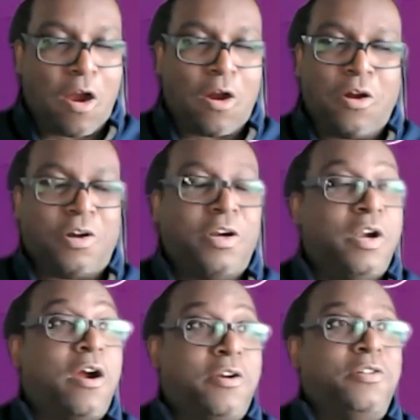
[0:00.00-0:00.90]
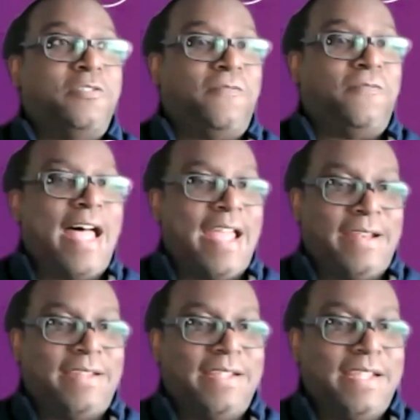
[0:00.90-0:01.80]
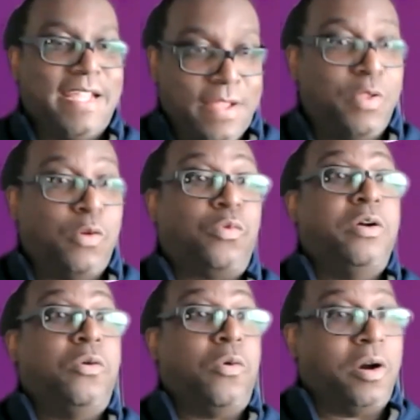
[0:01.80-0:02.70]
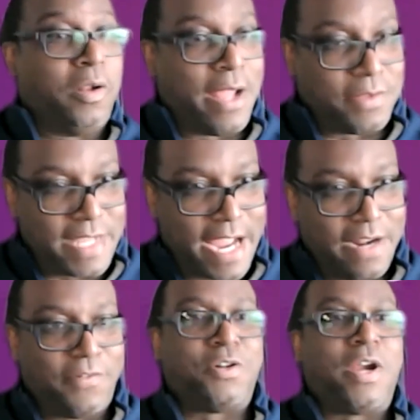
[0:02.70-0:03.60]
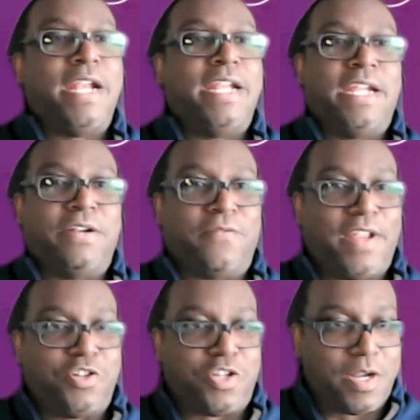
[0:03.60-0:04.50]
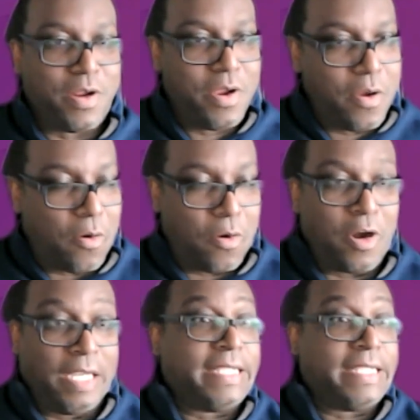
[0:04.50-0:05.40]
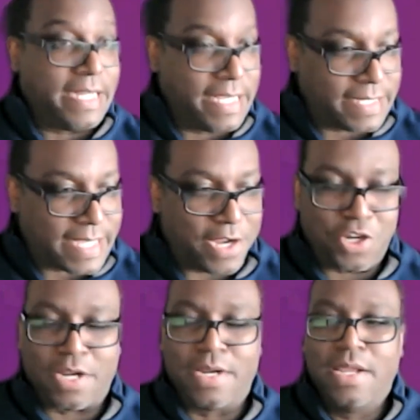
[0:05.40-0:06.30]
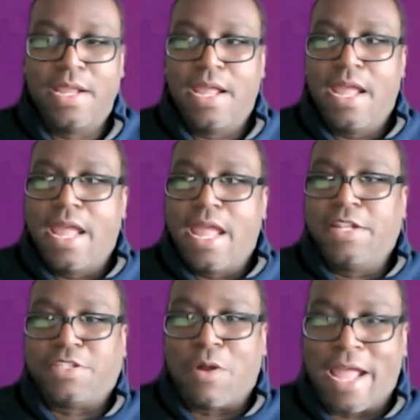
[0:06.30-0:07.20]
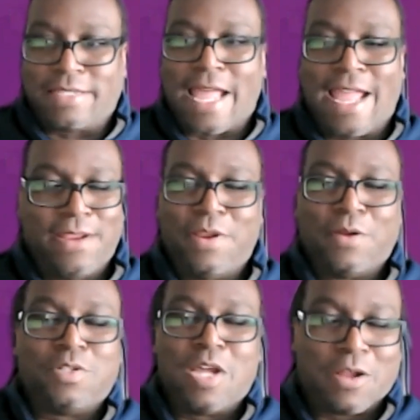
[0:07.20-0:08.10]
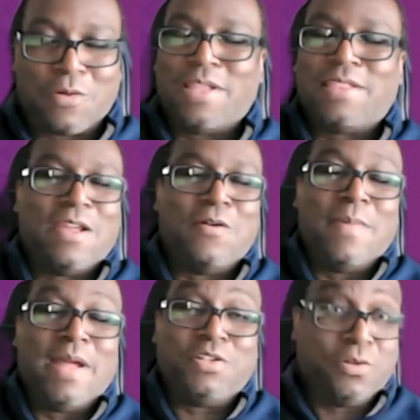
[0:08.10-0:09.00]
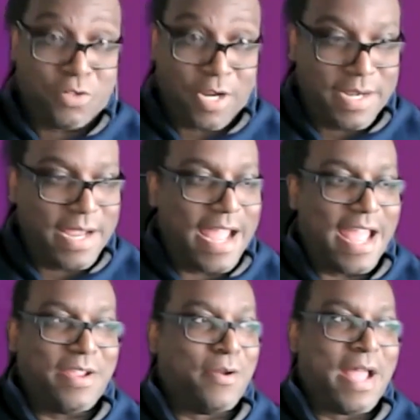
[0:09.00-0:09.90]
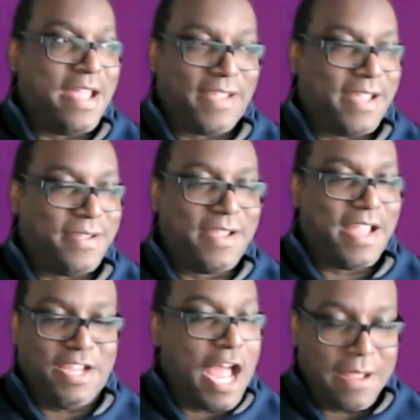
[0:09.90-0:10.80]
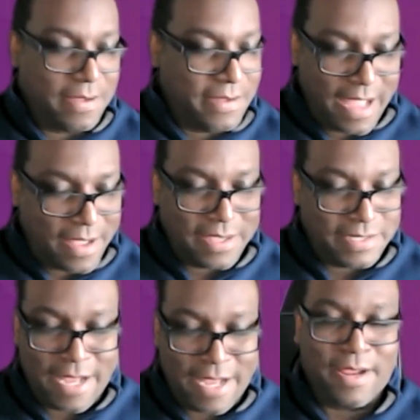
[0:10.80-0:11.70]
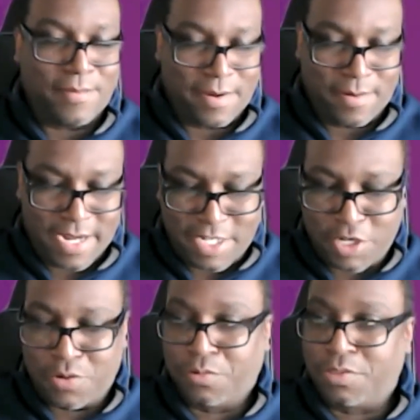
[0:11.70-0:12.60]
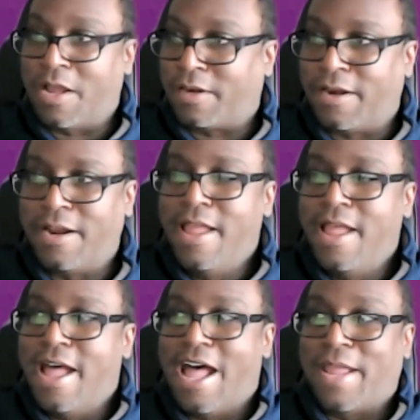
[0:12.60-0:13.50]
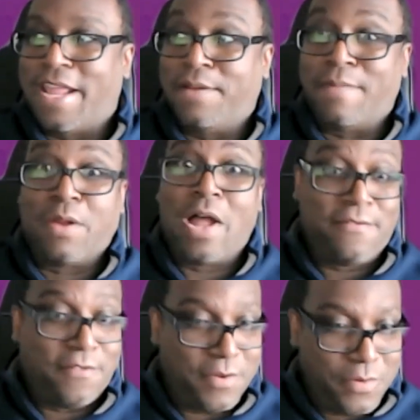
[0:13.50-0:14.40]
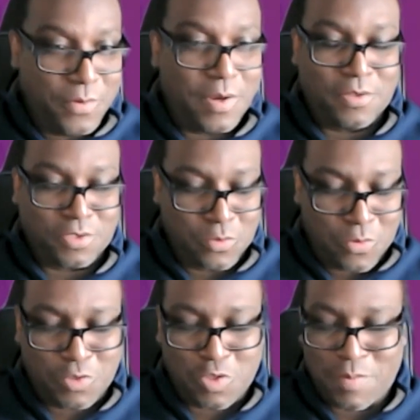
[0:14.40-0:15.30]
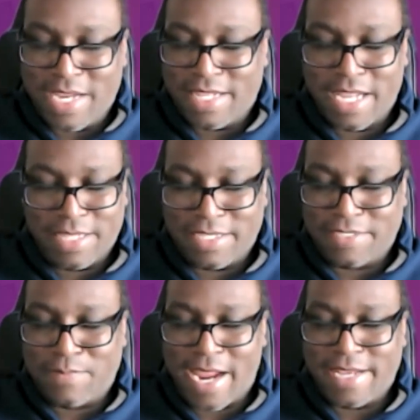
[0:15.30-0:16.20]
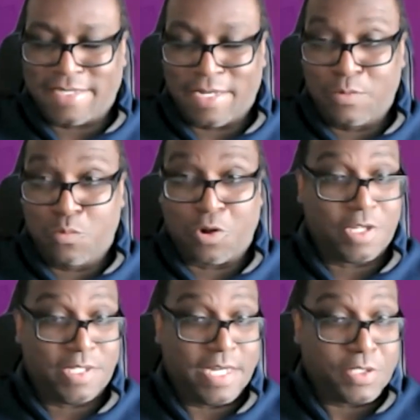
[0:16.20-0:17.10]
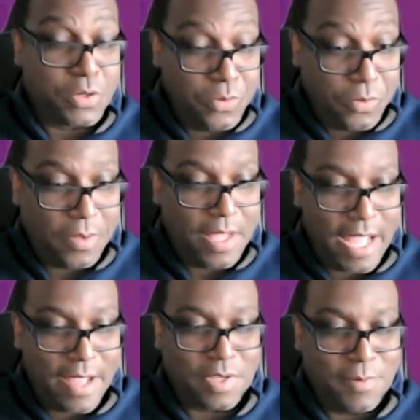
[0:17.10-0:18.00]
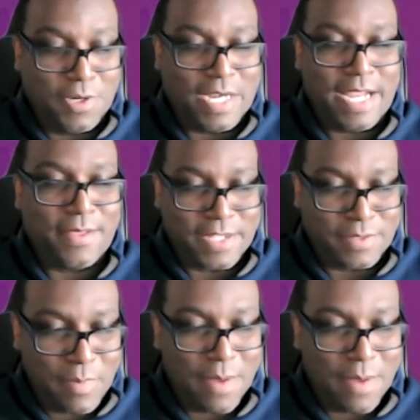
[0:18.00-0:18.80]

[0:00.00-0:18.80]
harder and harder to find in the real world outside of a training intervention or a listening session. And so as I talk with my children, I have a young son and a 10-year-old daughter, and my wife who also works with me in this space and works at a school community that's